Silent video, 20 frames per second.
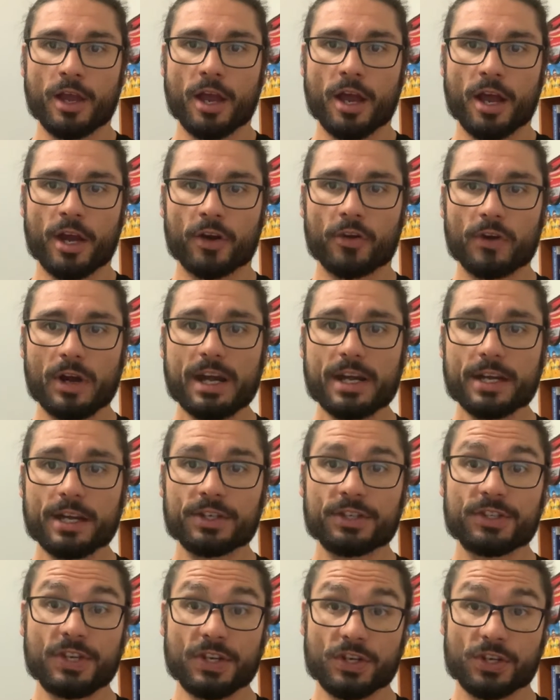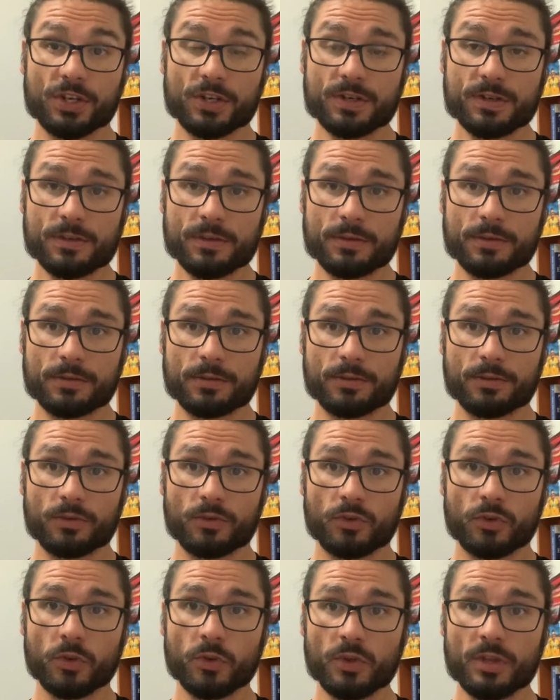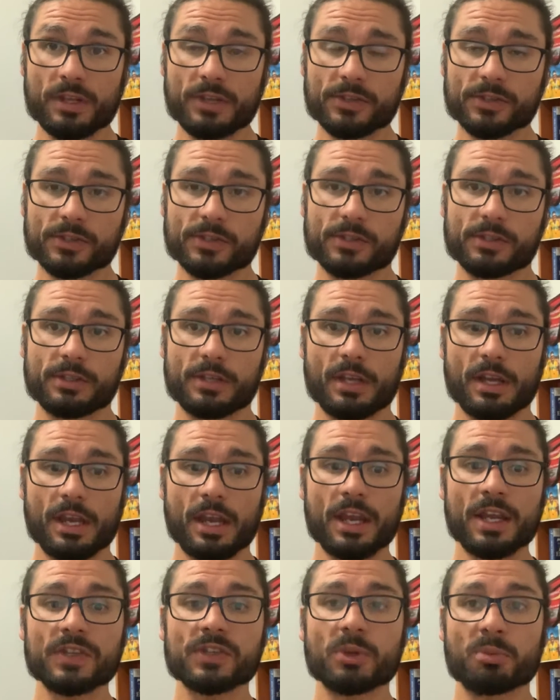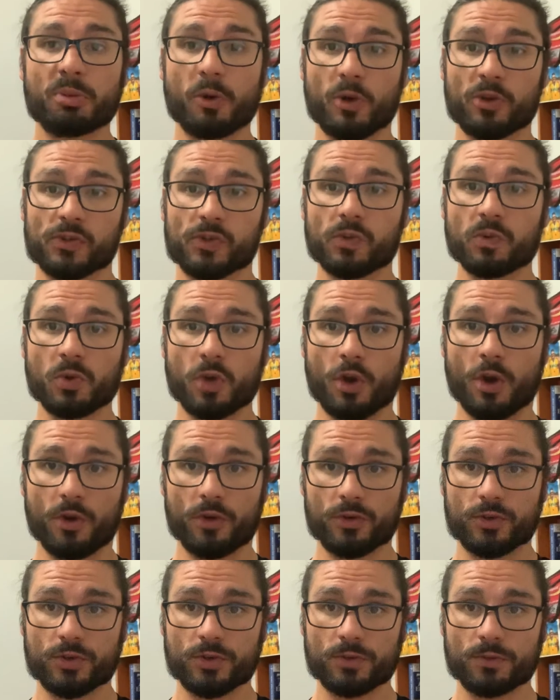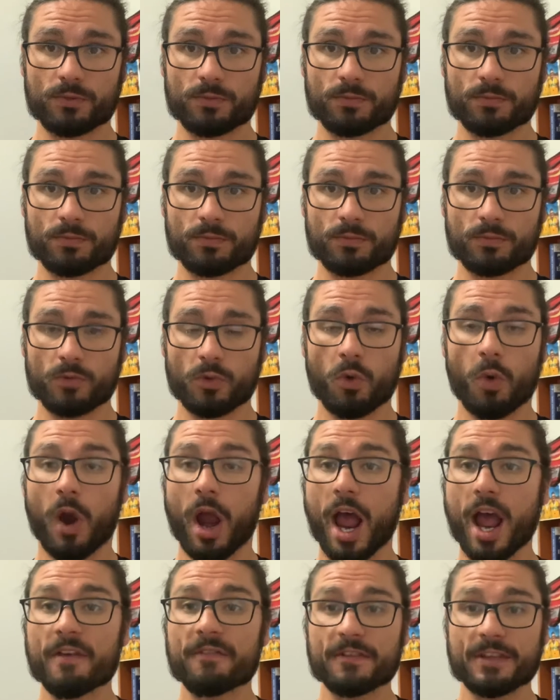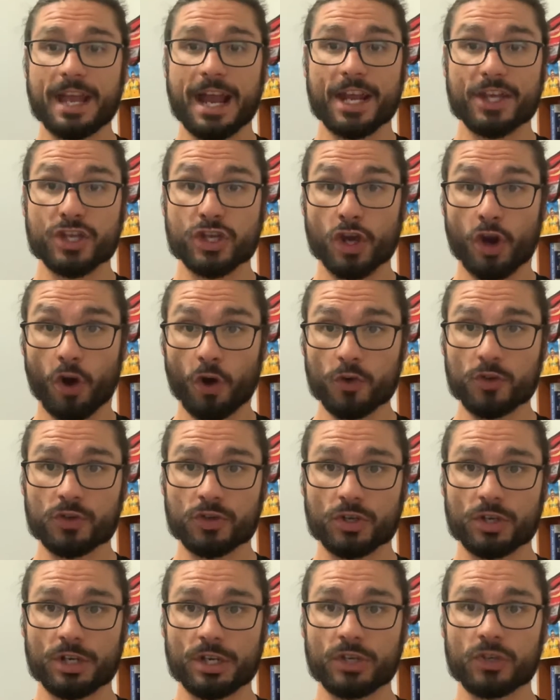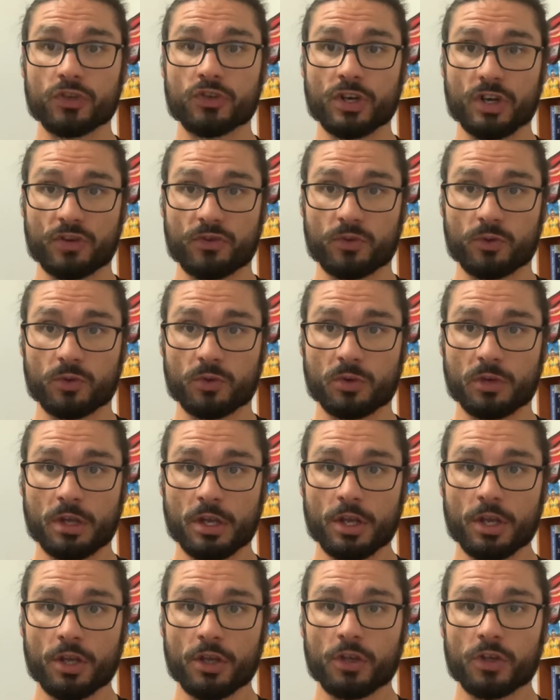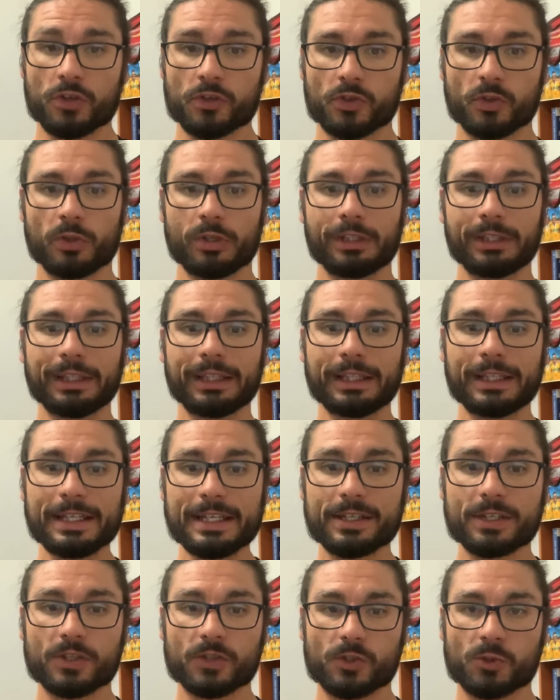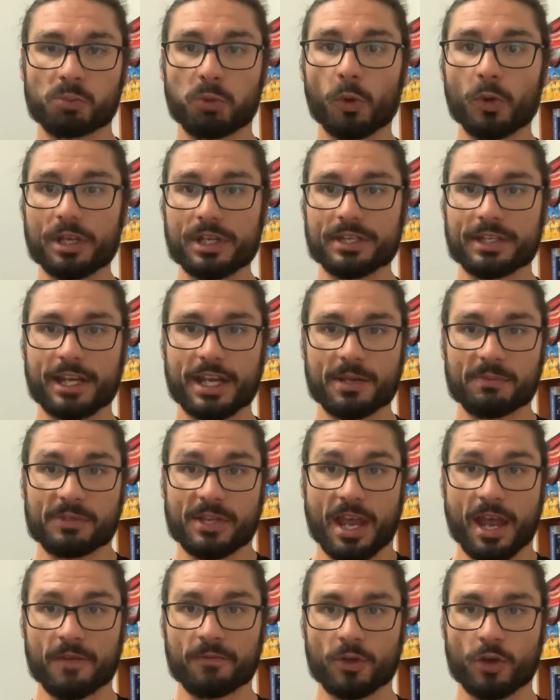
A great addition to this is a personal coach, or having a coach in general. So elite sporting teams have